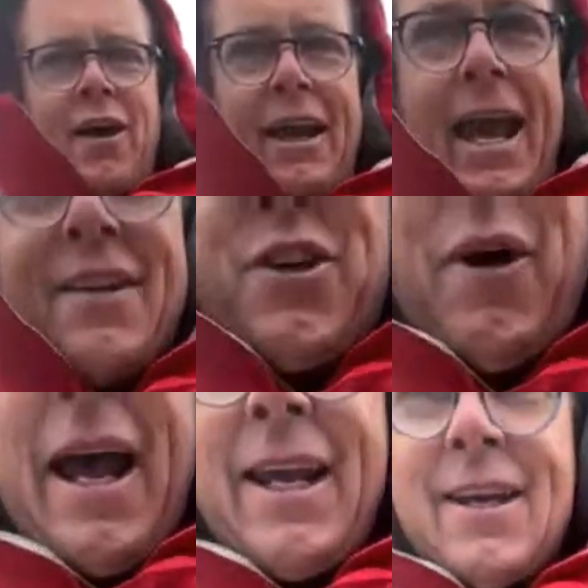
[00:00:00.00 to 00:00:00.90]
going out to
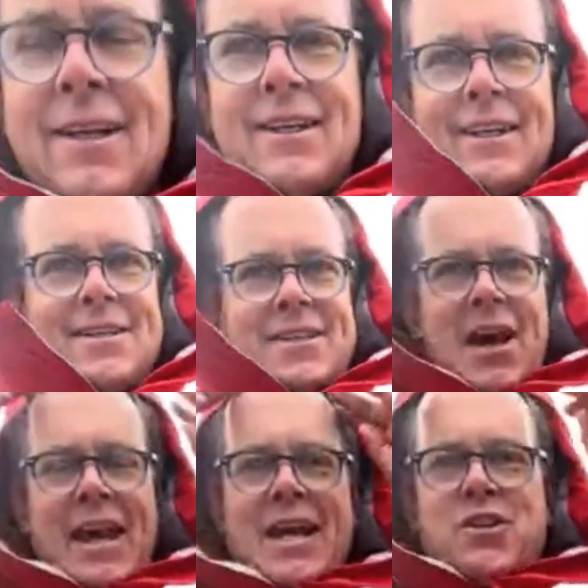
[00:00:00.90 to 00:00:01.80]
a, she's
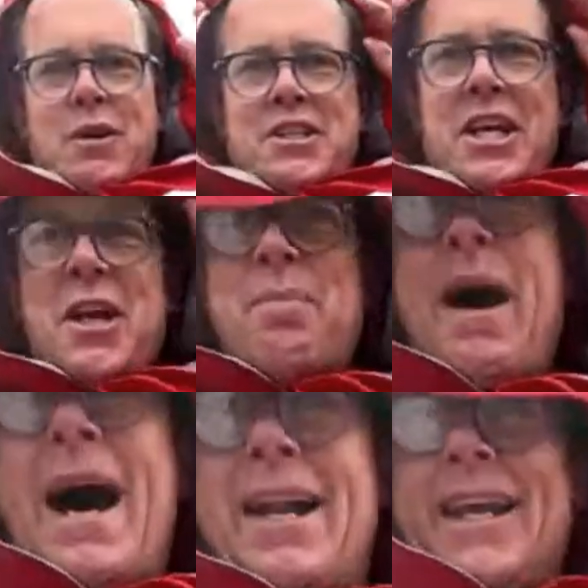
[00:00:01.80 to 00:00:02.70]
going out to a dinner
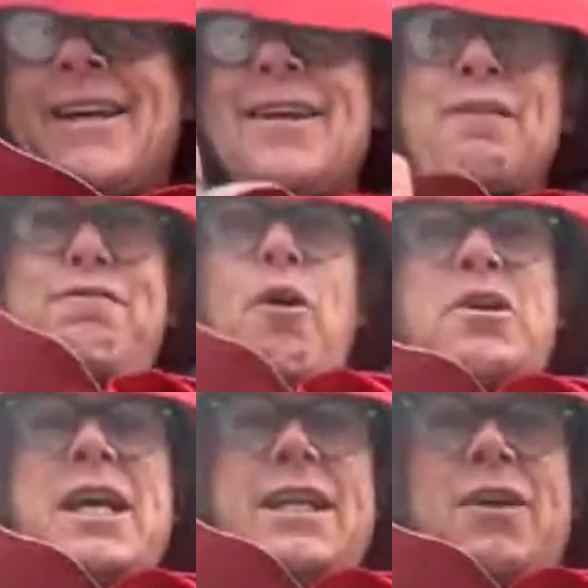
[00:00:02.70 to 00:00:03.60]
party, a
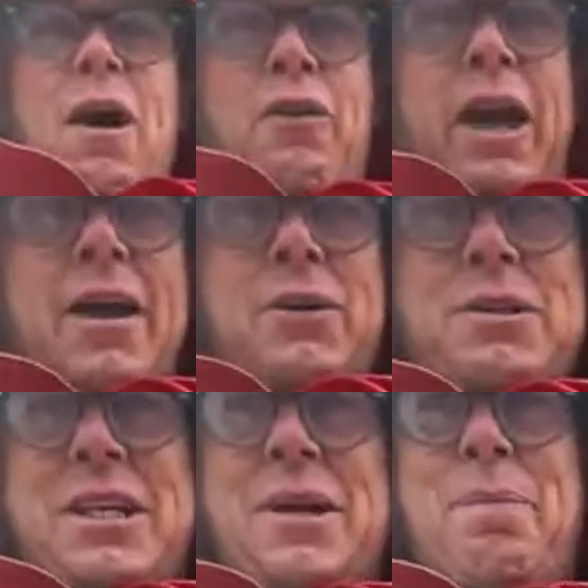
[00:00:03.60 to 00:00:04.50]
14-year-old going to a
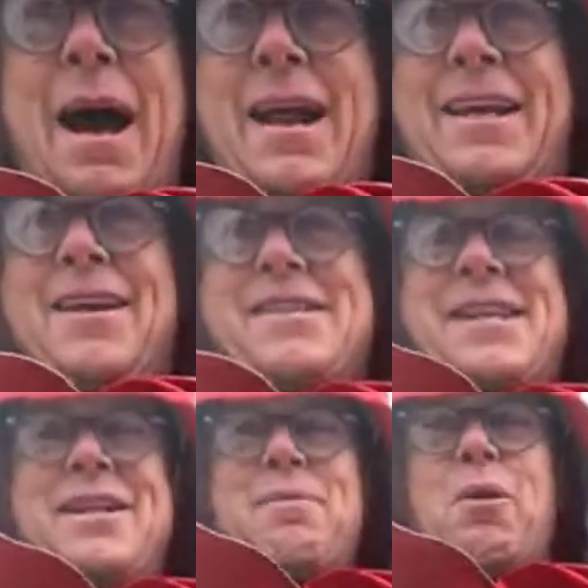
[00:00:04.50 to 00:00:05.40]
dinner party. And I
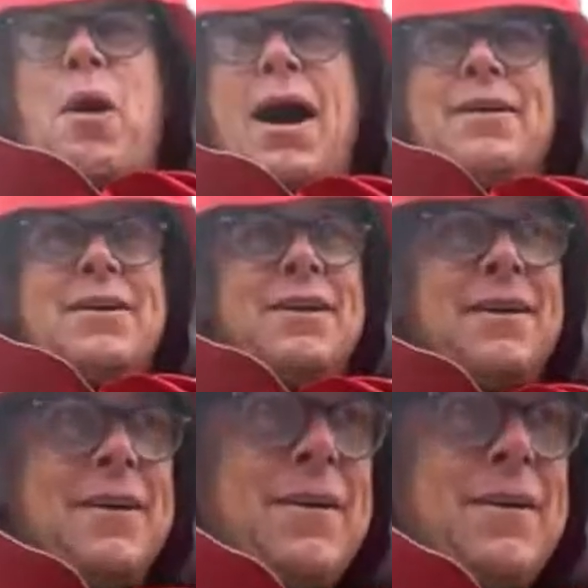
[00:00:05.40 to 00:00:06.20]
said to my wife,